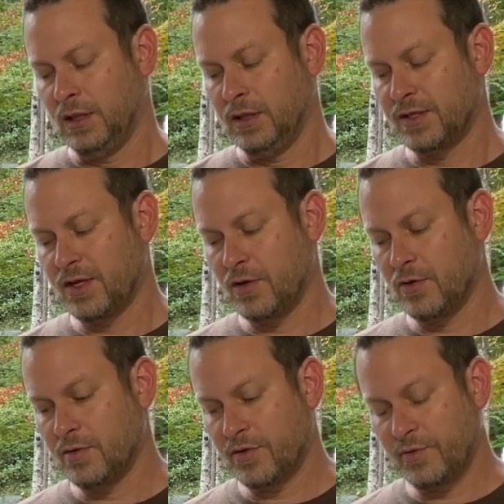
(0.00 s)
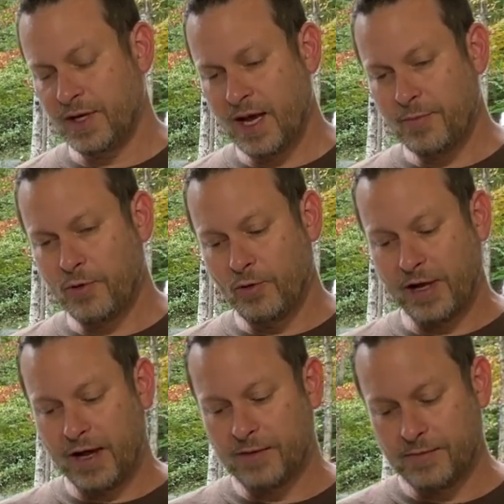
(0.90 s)
so 3 got pulled
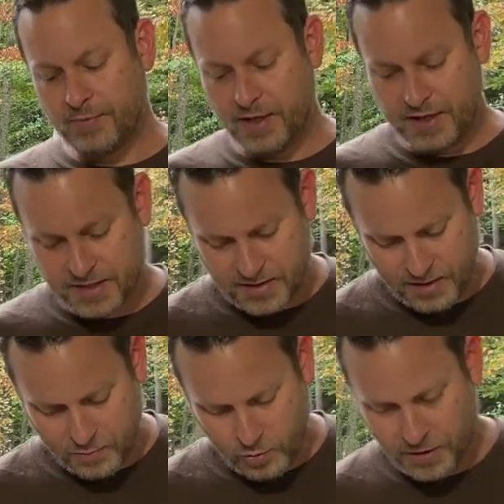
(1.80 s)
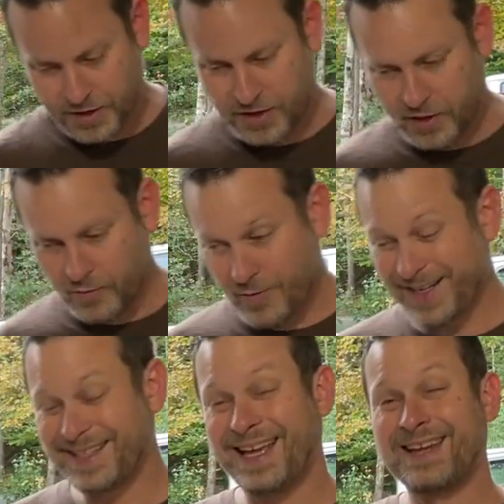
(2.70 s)
out, but it's important to note we're
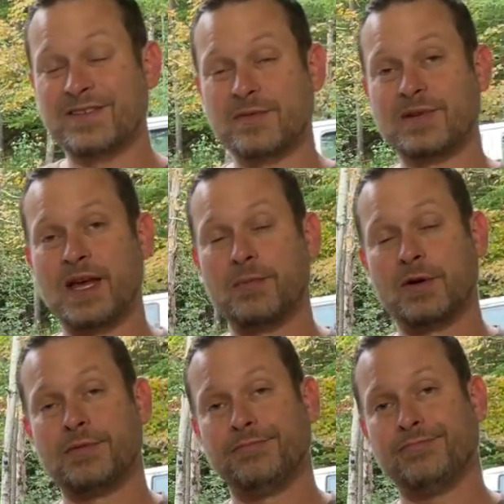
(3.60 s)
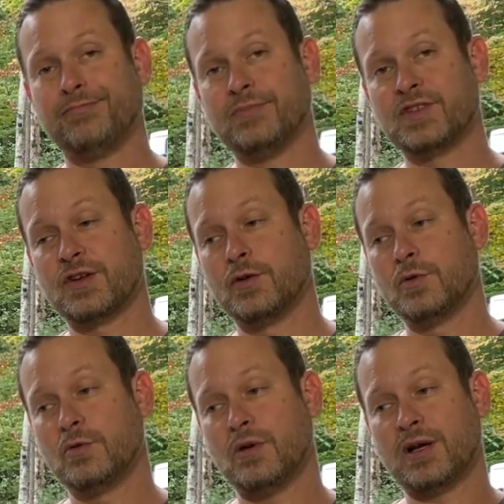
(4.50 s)
at the end of September,
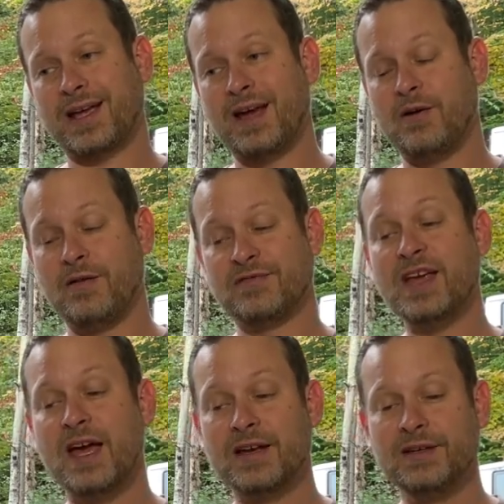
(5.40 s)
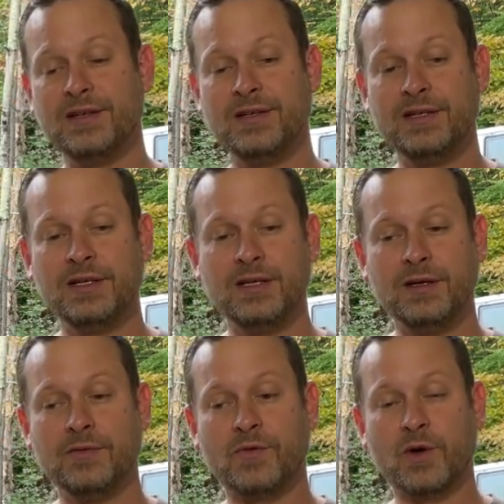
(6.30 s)
so a count of 10
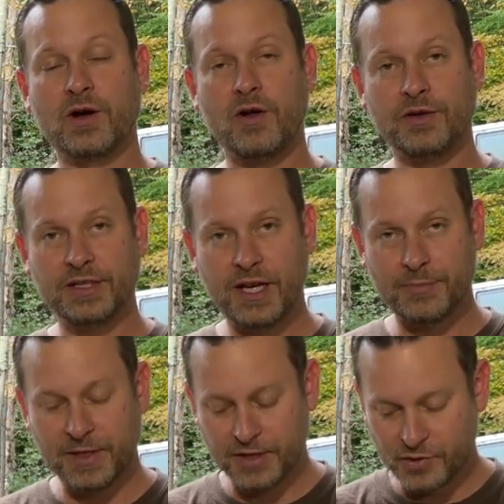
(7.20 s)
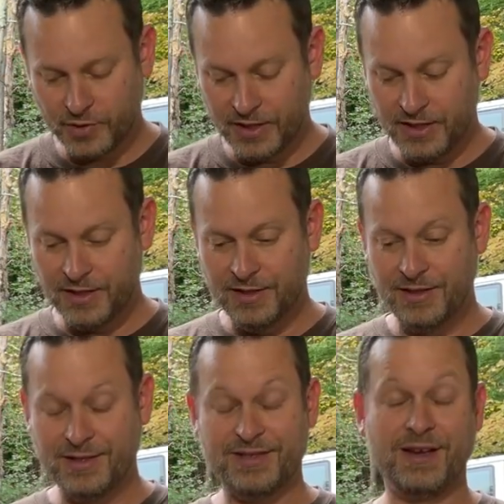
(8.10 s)
for a colony not being treated
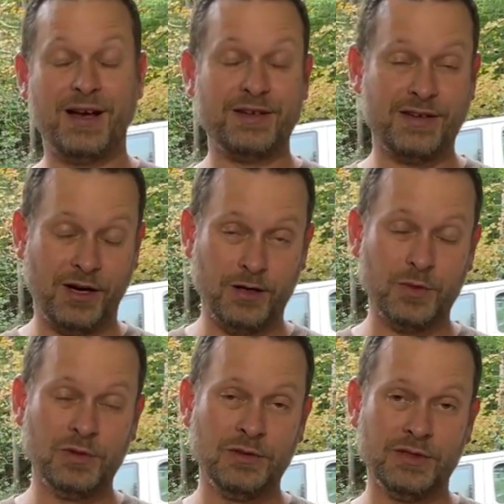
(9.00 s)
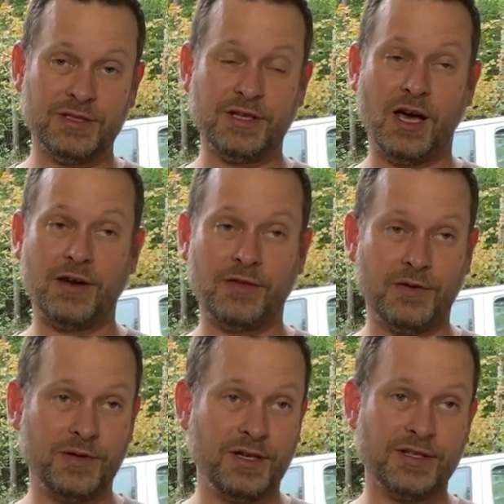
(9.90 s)
is not terrible. It's not a
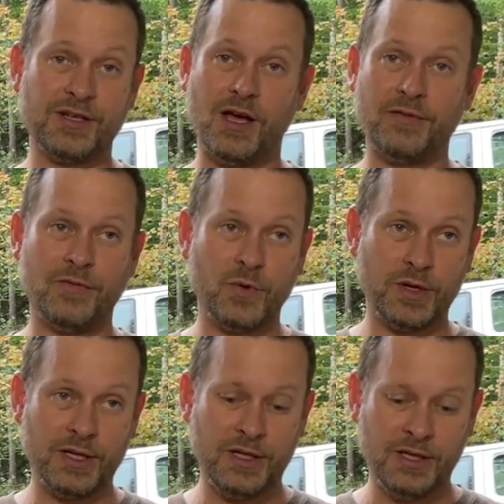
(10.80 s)
30, it's not a 40.